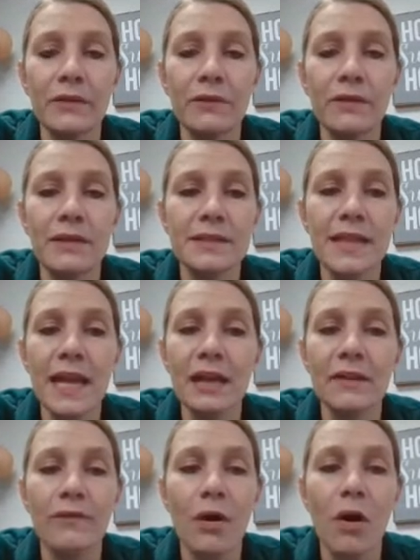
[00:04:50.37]
for the
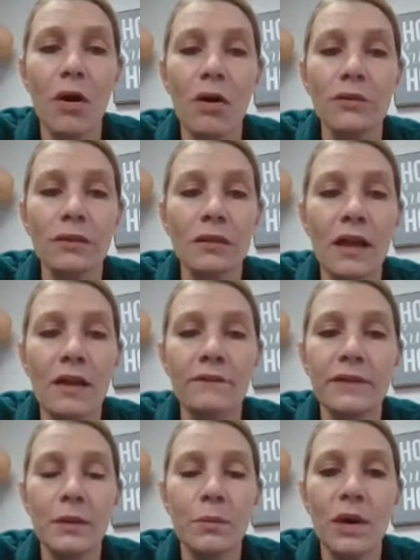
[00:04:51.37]
sake of all the
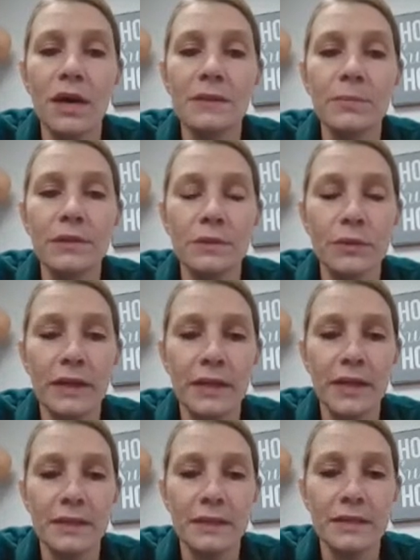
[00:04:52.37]
love that was
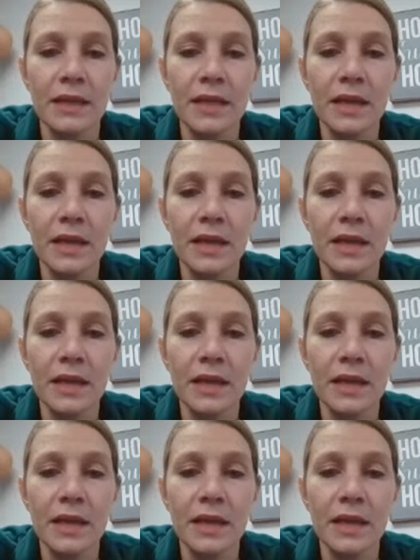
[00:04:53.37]
between us,